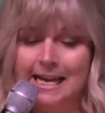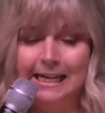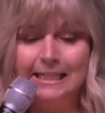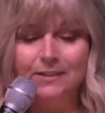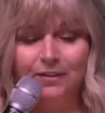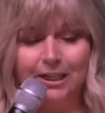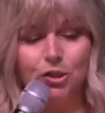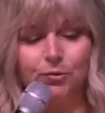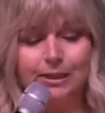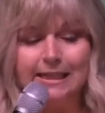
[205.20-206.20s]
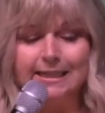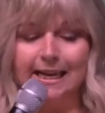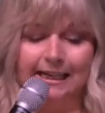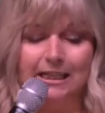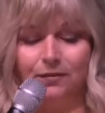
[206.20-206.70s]
his victories
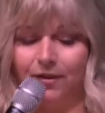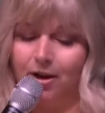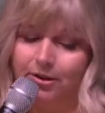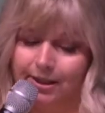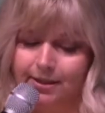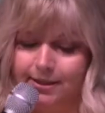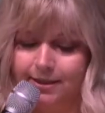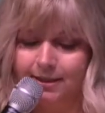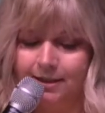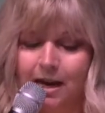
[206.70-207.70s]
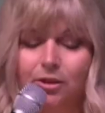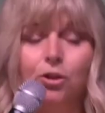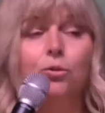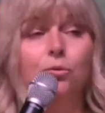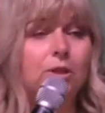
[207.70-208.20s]
and his failures, the
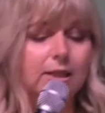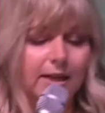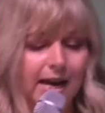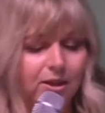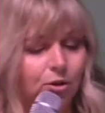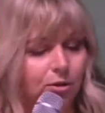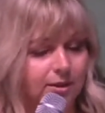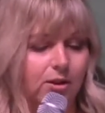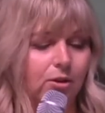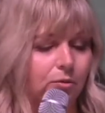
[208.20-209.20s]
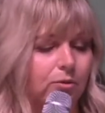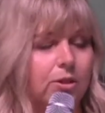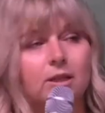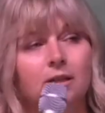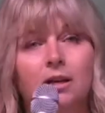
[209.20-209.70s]
good and the not so good.
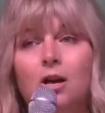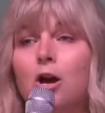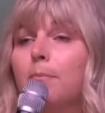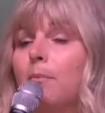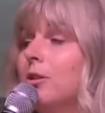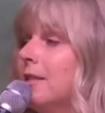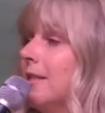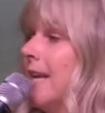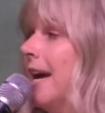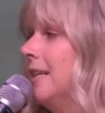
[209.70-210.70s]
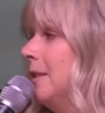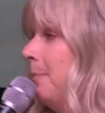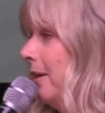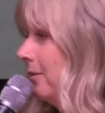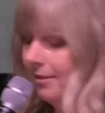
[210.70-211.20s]
Moses had his
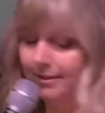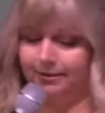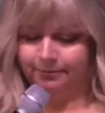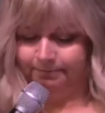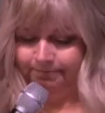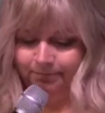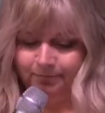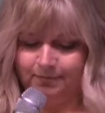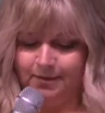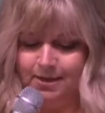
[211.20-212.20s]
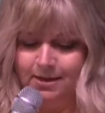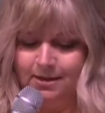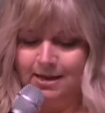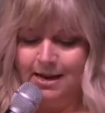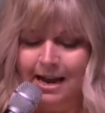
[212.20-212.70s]
battles.
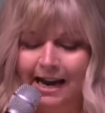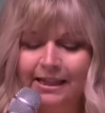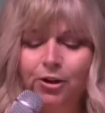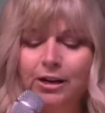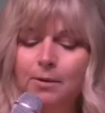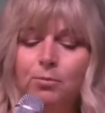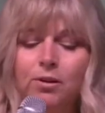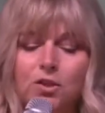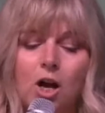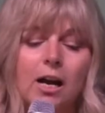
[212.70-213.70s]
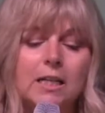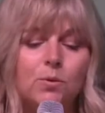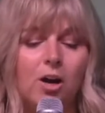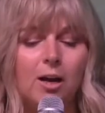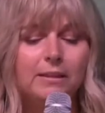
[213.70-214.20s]
And there are a number of times
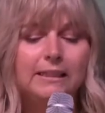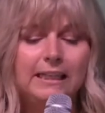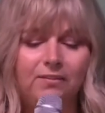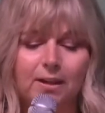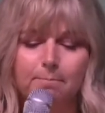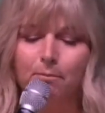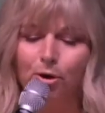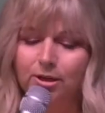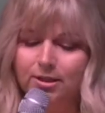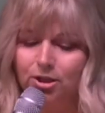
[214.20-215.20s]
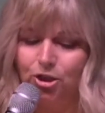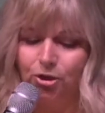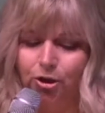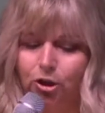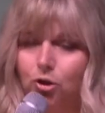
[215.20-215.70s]
where I believe that Moses
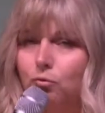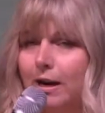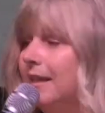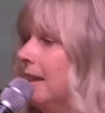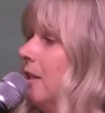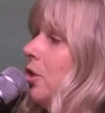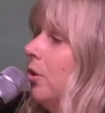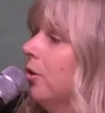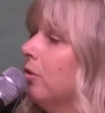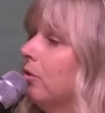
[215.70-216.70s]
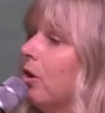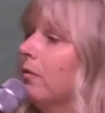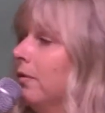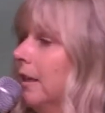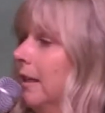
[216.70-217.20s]
showed great internal
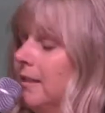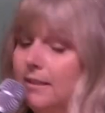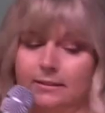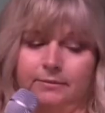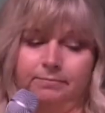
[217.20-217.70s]
conflict.